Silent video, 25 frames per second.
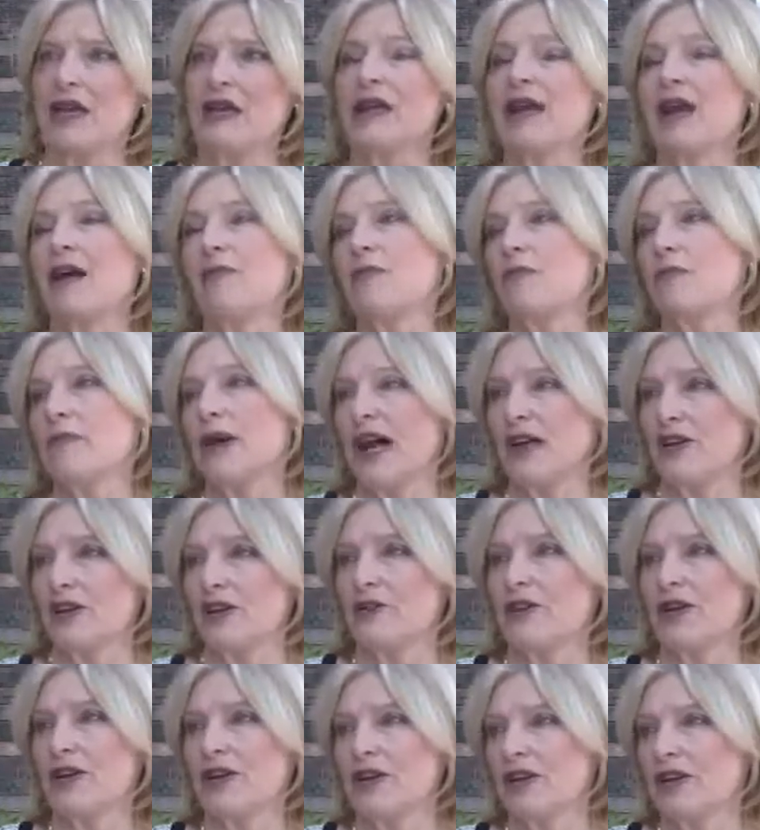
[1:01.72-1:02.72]
and now we're
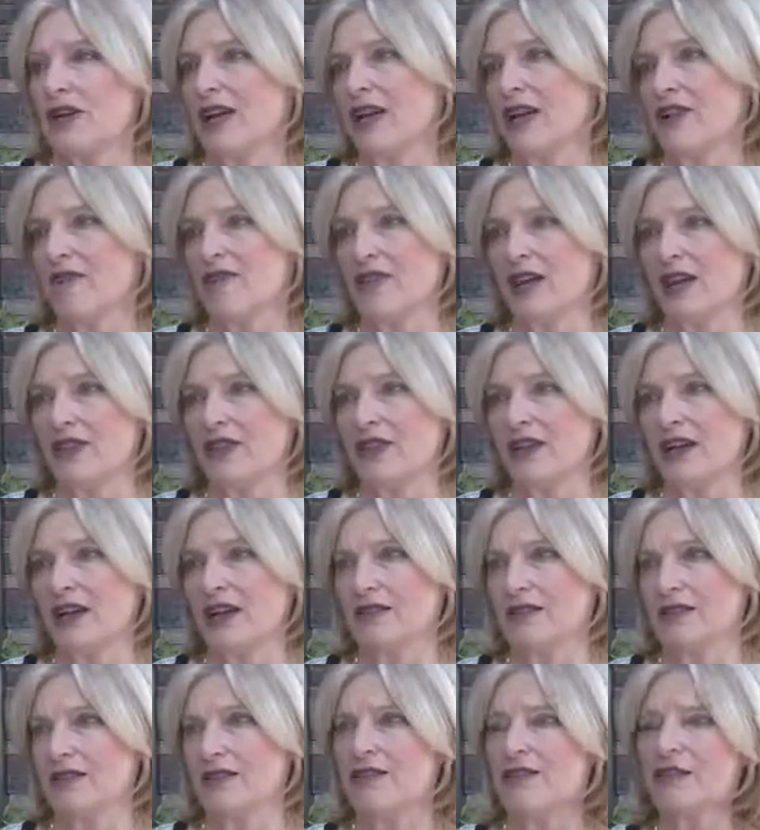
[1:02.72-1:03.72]
back to
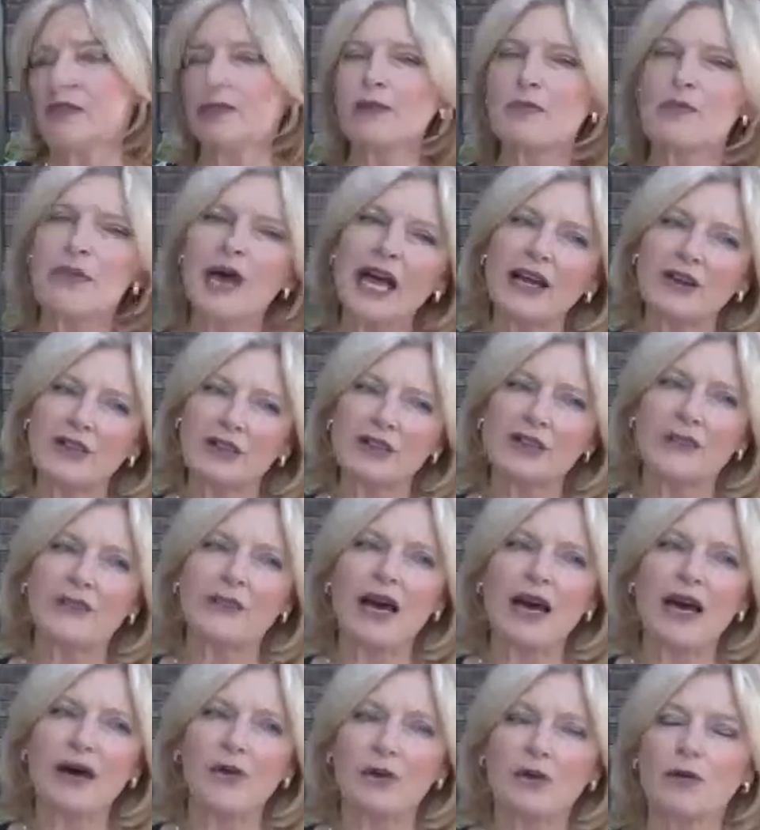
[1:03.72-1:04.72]
$195,000. So we're back to
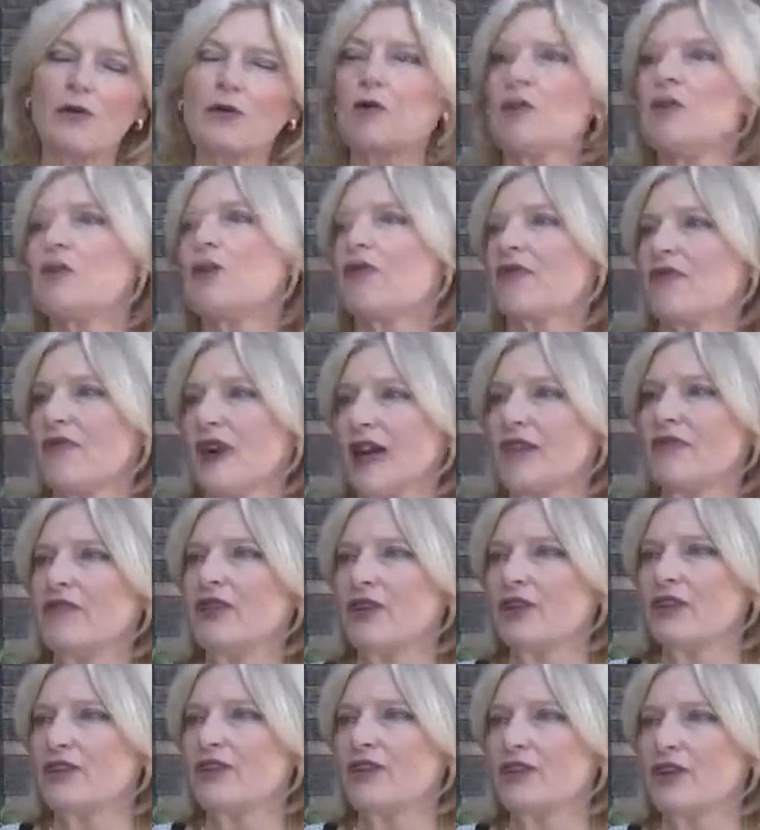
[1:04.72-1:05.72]
about where we were
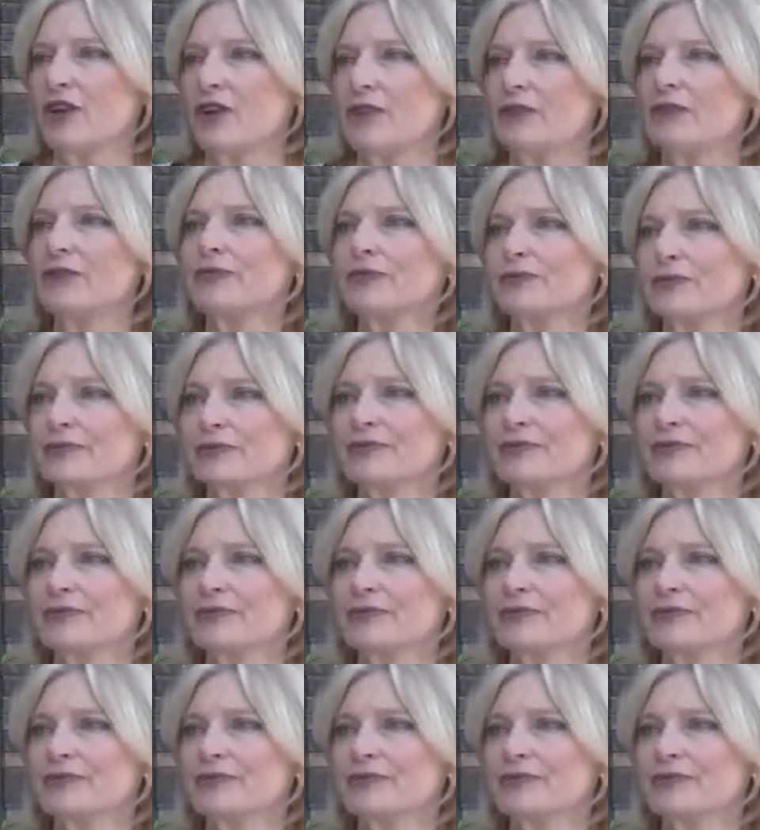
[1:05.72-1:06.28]
5 years ago.